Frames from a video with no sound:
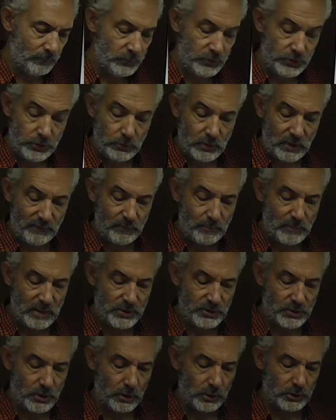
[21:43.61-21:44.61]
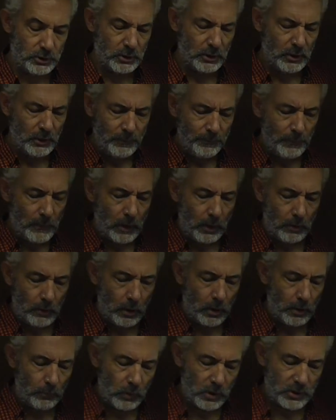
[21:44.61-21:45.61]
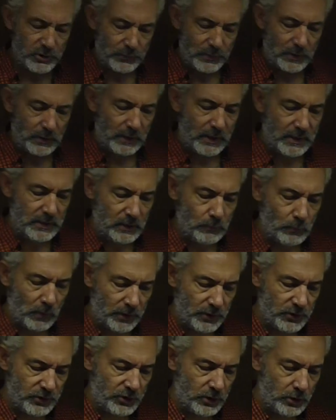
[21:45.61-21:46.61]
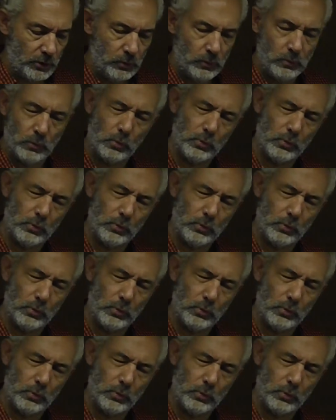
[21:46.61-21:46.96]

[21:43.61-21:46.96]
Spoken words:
Do you have a massage? I worked with a lady once who